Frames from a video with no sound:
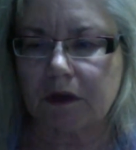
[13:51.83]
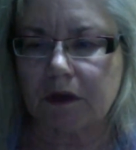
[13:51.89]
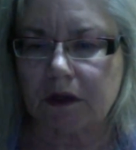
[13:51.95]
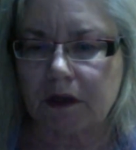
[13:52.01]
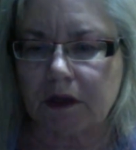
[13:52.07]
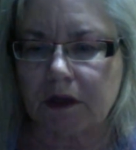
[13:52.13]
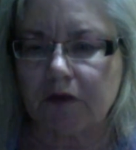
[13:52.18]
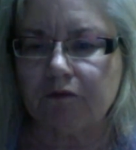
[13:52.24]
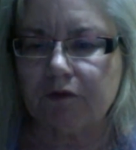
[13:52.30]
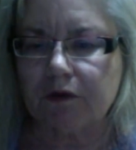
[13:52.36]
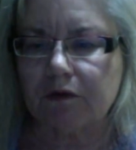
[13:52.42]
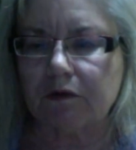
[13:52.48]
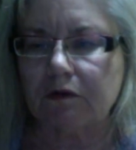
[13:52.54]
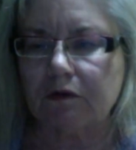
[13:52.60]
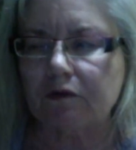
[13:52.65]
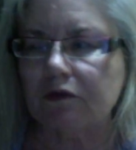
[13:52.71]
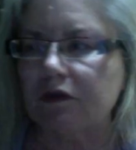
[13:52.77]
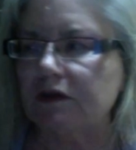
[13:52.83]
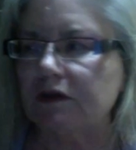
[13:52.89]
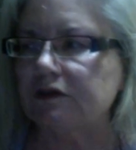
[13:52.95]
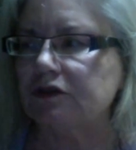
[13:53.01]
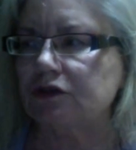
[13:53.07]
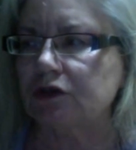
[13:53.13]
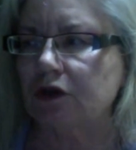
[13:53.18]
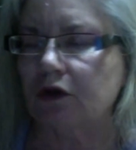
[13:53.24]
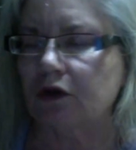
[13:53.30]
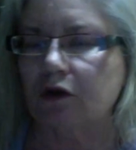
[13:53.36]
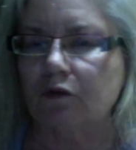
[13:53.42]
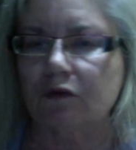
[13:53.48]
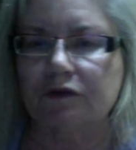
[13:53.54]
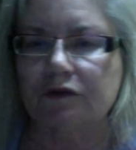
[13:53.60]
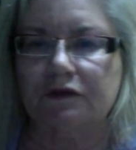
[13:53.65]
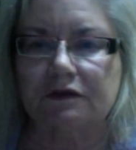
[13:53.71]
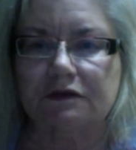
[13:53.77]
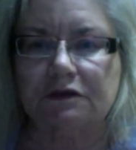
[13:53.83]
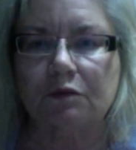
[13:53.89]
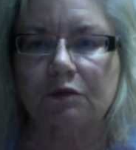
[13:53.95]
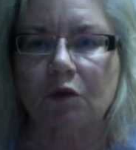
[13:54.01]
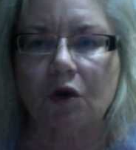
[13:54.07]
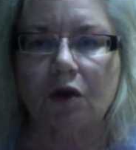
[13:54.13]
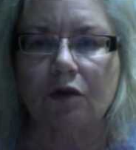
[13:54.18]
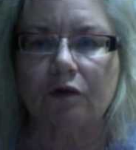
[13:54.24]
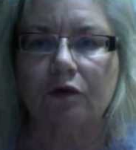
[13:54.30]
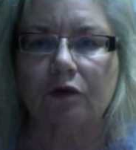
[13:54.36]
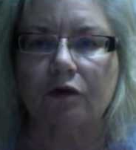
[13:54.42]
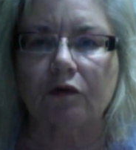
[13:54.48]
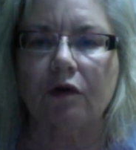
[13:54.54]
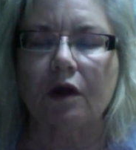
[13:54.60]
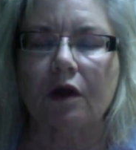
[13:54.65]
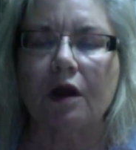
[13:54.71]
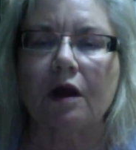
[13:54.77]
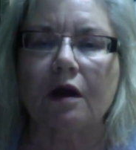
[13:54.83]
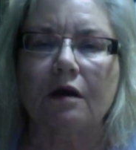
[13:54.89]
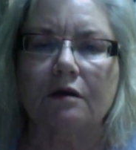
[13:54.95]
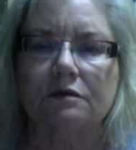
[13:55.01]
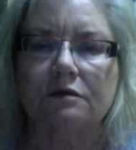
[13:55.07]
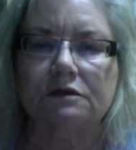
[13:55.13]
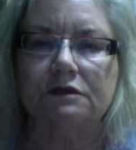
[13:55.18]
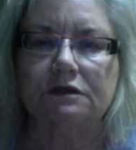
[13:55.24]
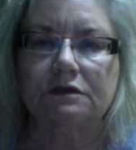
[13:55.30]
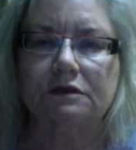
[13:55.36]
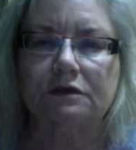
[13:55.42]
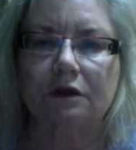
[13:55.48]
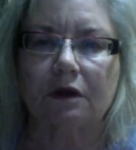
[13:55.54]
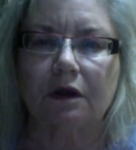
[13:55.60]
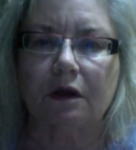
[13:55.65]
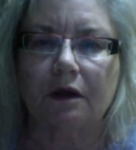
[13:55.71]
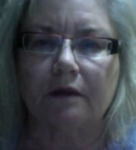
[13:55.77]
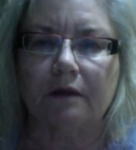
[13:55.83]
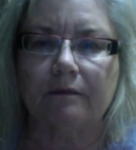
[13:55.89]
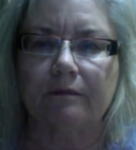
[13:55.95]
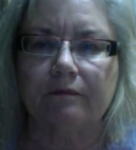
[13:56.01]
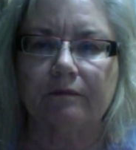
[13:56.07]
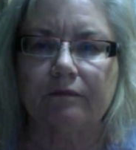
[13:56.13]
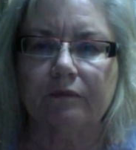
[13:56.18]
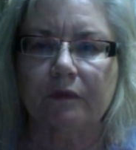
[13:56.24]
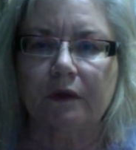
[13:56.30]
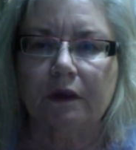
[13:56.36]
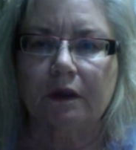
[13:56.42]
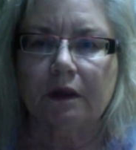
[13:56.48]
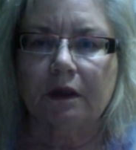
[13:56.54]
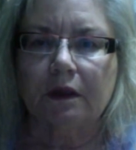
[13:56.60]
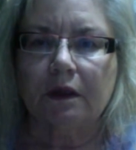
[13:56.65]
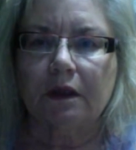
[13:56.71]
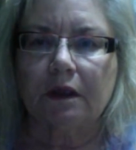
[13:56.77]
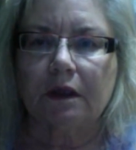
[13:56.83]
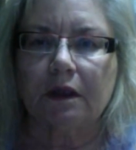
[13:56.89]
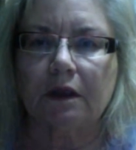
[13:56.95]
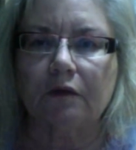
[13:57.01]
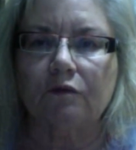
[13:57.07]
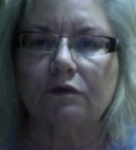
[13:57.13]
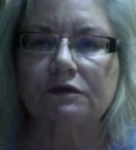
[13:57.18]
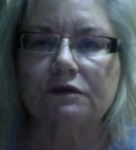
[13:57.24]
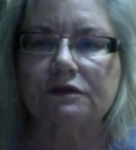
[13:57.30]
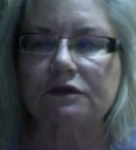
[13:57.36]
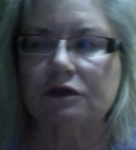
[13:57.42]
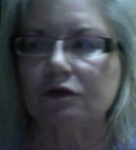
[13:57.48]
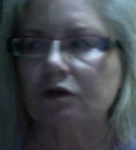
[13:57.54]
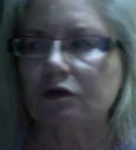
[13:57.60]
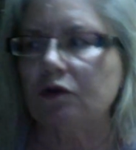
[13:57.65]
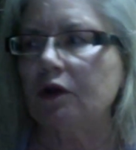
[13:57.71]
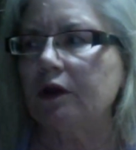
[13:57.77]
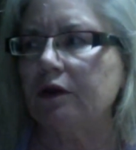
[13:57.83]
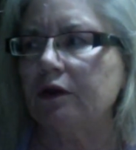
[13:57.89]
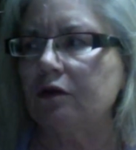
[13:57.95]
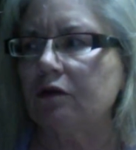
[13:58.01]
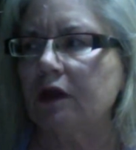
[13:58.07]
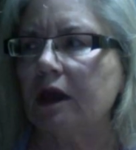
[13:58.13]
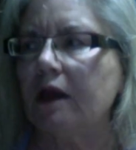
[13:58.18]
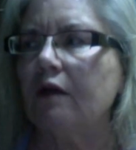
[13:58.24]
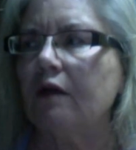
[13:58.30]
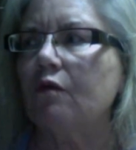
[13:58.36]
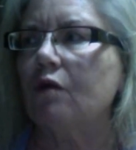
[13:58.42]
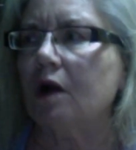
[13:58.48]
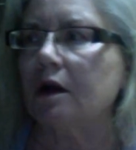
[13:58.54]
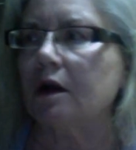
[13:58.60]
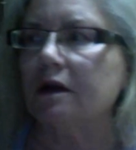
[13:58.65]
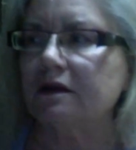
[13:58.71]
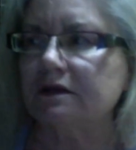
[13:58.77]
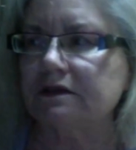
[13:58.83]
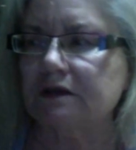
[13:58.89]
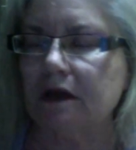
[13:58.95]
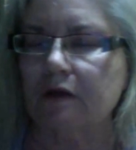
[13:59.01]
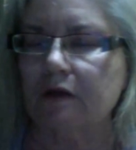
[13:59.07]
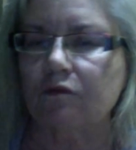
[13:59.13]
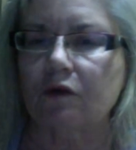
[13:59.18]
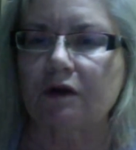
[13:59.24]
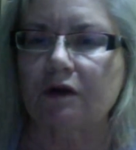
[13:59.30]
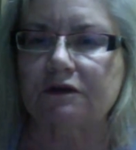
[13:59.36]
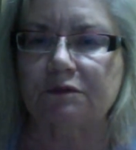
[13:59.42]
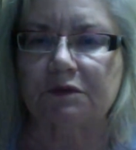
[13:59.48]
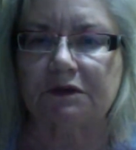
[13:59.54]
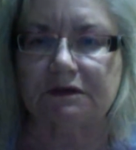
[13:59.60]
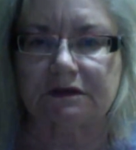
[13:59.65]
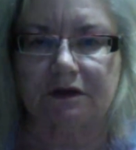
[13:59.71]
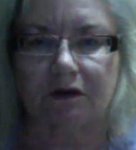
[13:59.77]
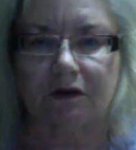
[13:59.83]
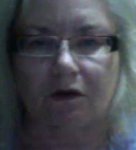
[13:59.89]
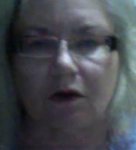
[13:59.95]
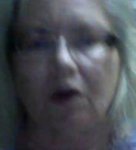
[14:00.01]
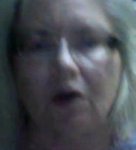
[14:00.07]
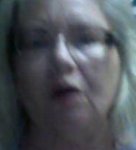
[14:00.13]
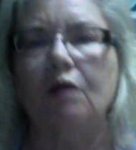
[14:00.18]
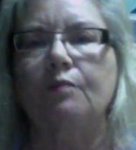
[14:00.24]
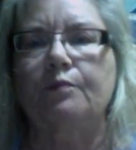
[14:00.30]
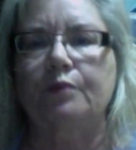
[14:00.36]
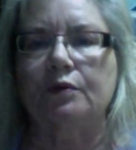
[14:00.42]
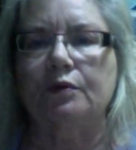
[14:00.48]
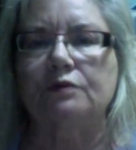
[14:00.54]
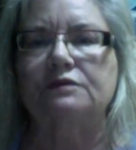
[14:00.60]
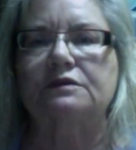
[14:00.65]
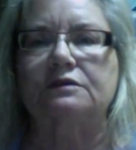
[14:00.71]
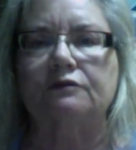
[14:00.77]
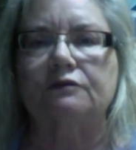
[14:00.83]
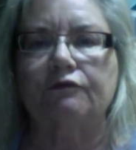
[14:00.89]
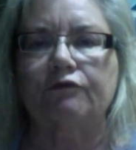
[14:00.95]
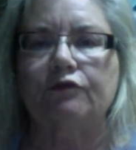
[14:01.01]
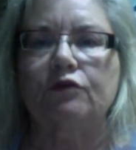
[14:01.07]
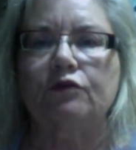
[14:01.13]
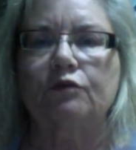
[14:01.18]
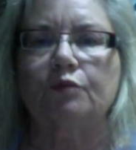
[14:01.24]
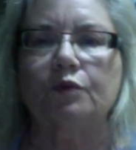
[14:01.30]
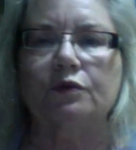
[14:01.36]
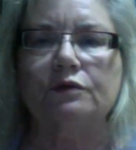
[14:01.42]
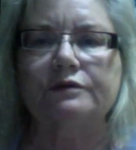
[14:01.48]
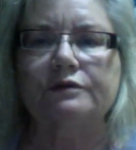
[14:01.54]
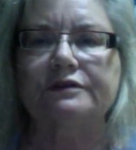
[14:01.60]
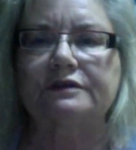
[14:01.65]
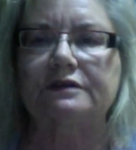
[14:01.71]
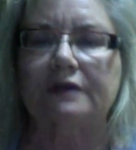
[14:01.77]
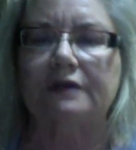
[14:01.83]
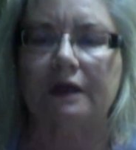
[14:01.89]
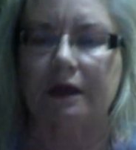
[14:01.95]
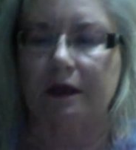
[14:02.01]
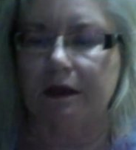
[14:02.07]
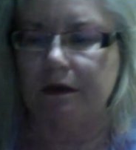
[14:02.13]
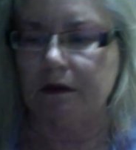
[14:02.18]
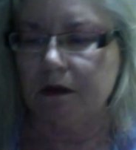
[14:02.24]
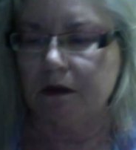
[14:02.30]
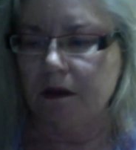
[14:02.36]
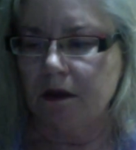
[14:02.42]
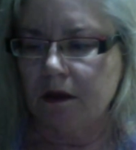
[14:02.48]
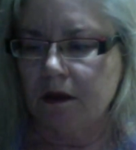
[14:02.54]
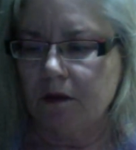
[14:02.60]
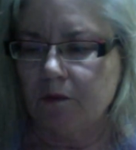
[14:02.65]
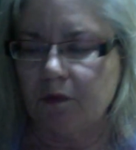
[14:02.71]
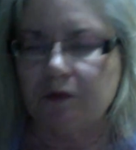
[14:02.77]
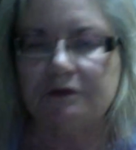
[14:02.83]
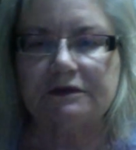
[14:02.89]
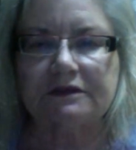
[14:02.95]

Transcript: even this year with the smaller crowds, it was you can't walk on the sidewalks because they're all booths, food booths, and booths